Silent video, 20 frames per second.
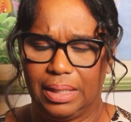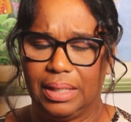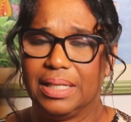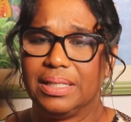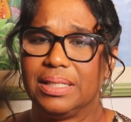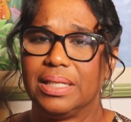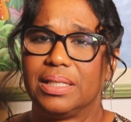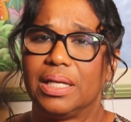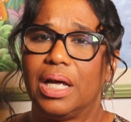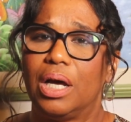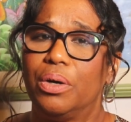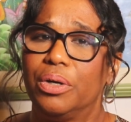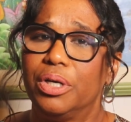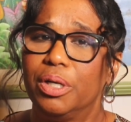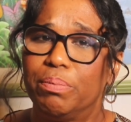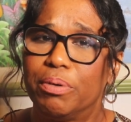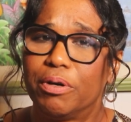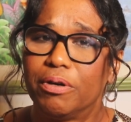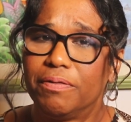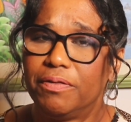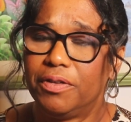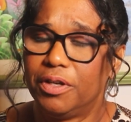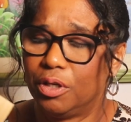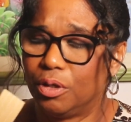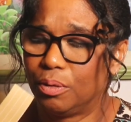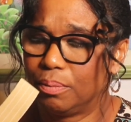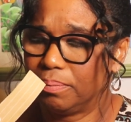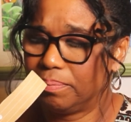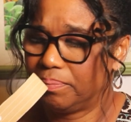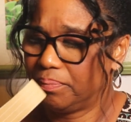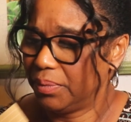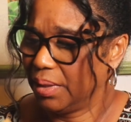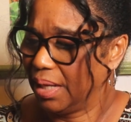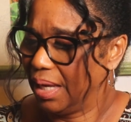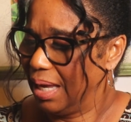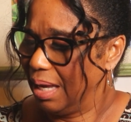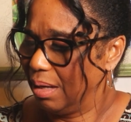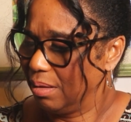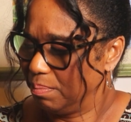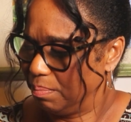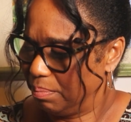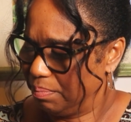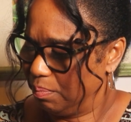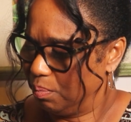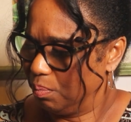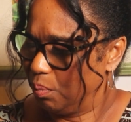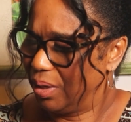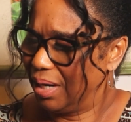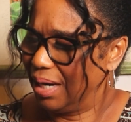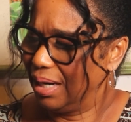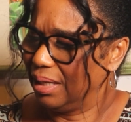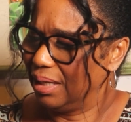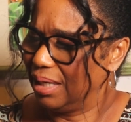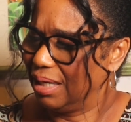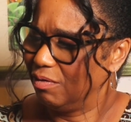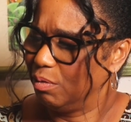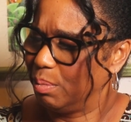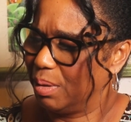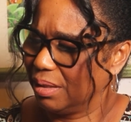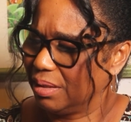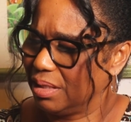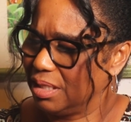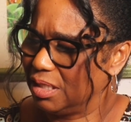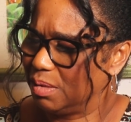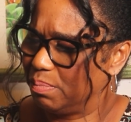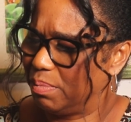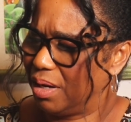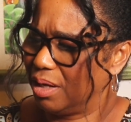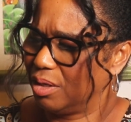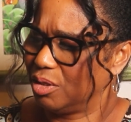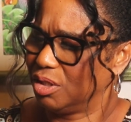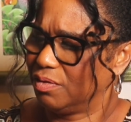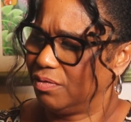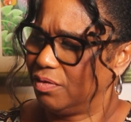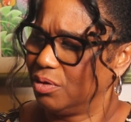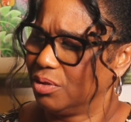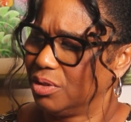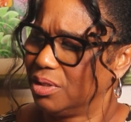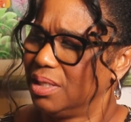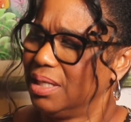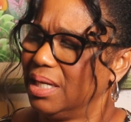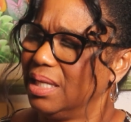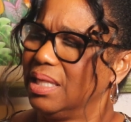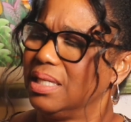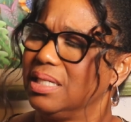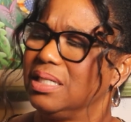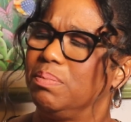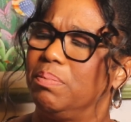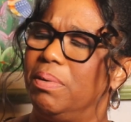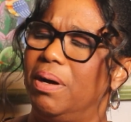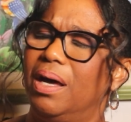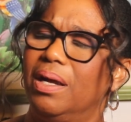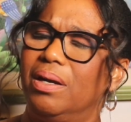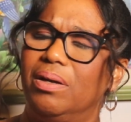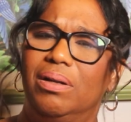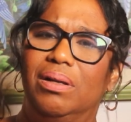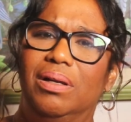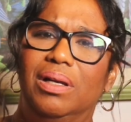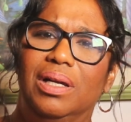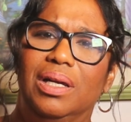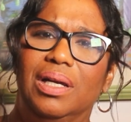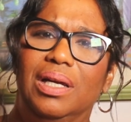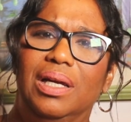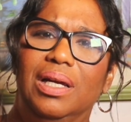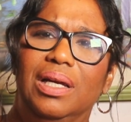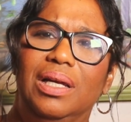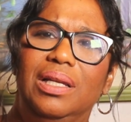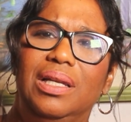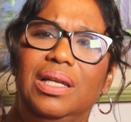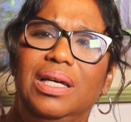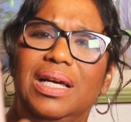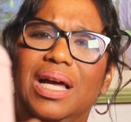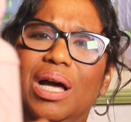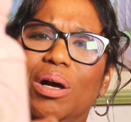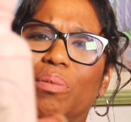This is an eau de perfume. And what I love about these bottles, folks, look at this bottle. Look